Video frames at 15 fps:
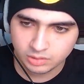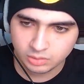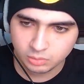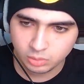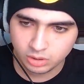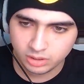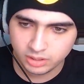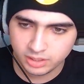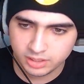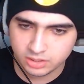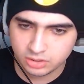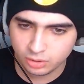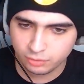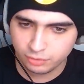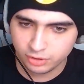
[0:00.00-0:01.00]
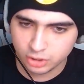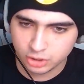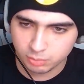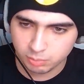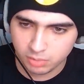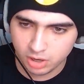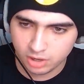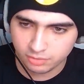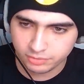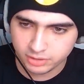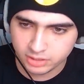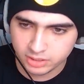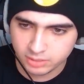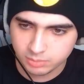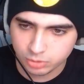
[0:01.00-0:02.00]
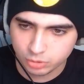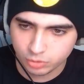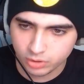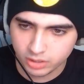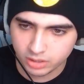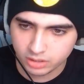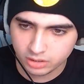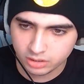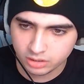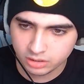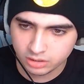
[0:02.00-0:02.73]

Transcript: Well, he can still finish him off. He seems drained.